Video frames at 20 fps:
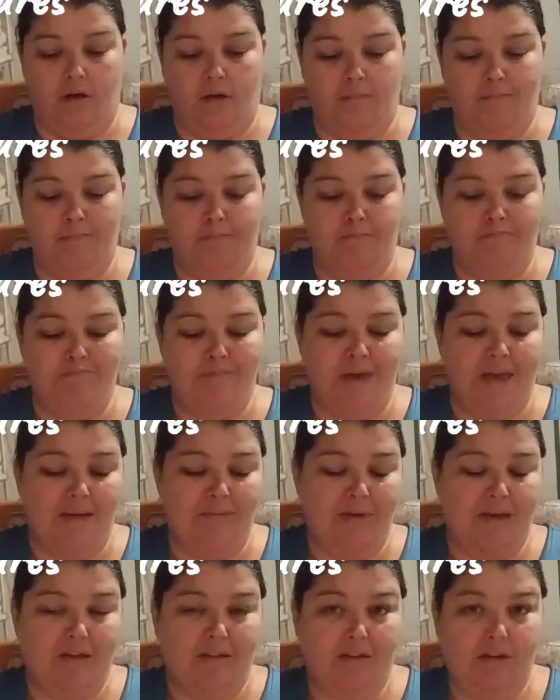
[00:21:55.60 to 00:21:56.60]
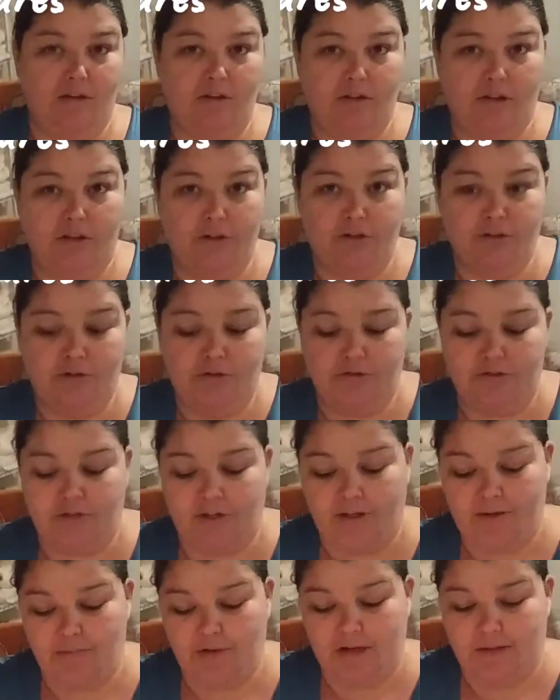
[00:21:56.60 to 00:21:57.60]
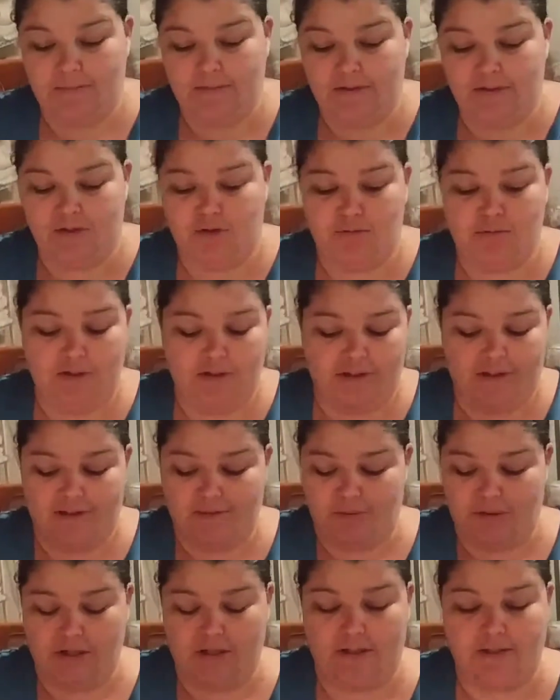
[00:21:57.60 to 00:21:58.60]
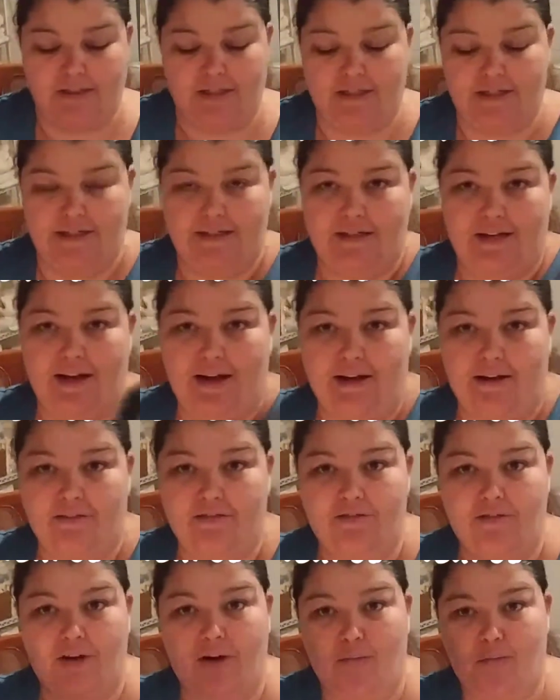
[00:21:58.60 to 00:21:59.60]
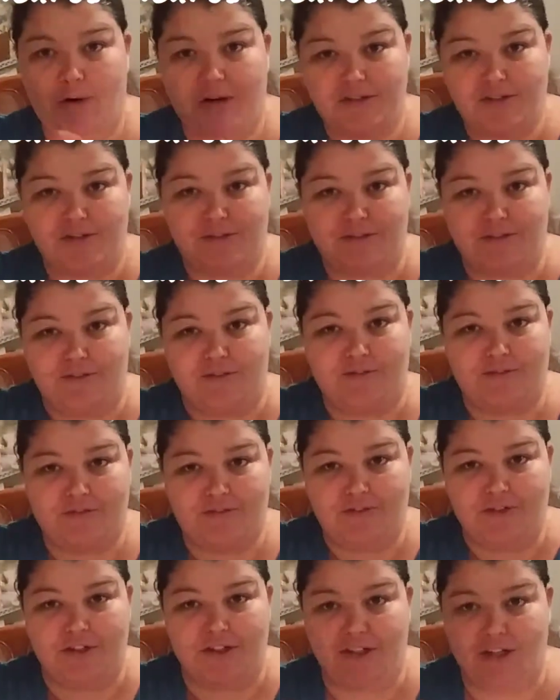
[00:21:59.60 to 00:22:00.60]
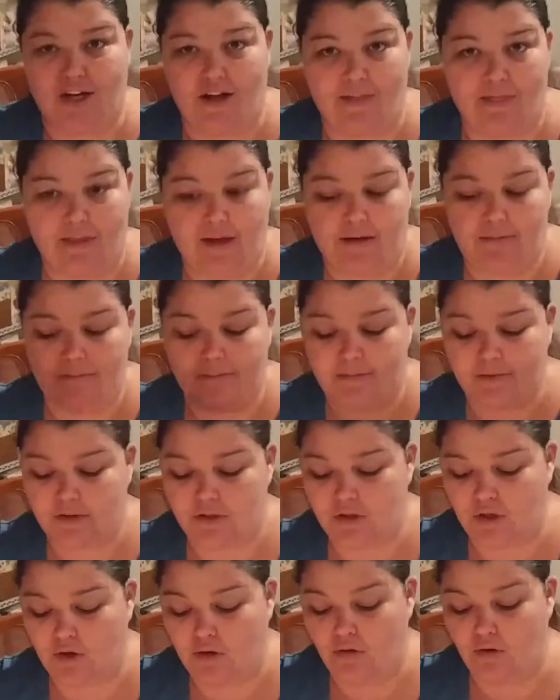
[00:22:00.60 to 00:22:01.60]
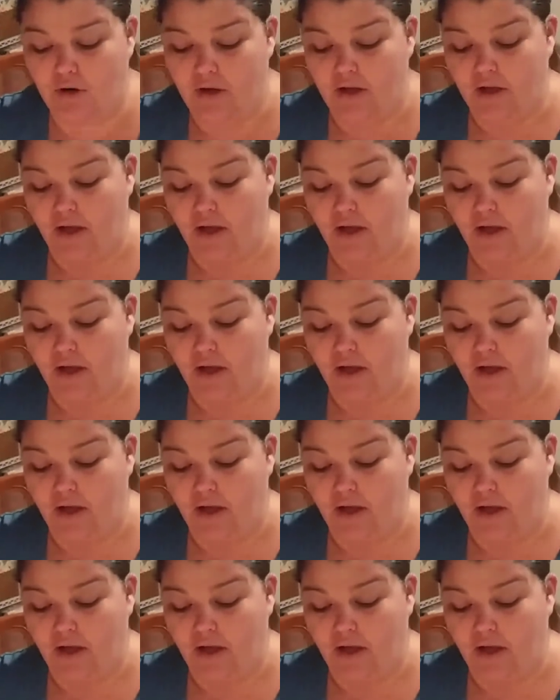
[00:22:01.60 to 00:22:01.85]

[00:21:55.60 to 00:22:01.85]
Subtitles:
Maybe a little on the loose side, but I'm assuming that's because I didn't have a presser foot on them. So,